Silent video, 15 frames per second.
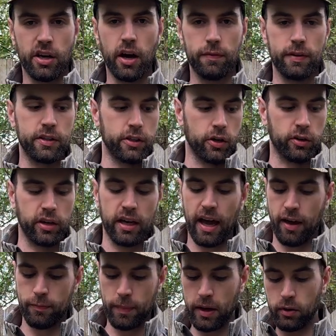Tuffy turkey.
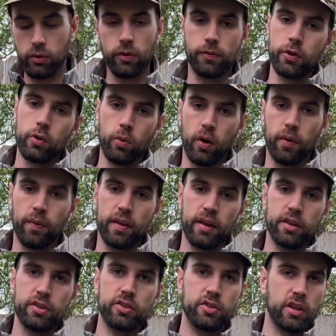I've made a review on
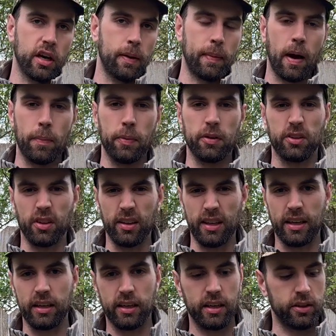this. I'll put the
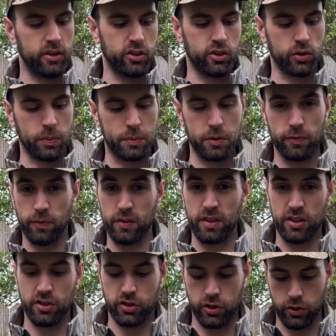link in the description for
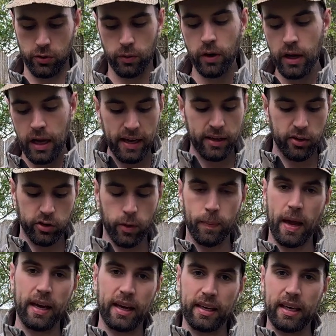this too. Back here in the
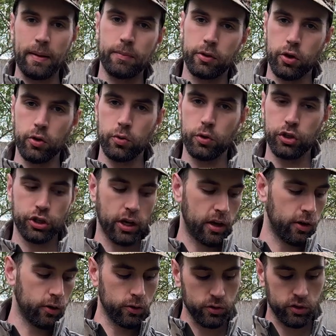back, I keep 2
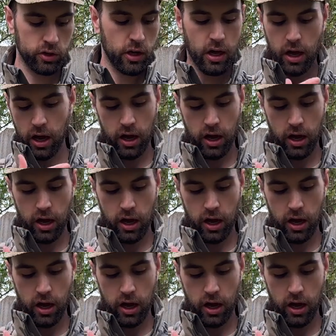shells.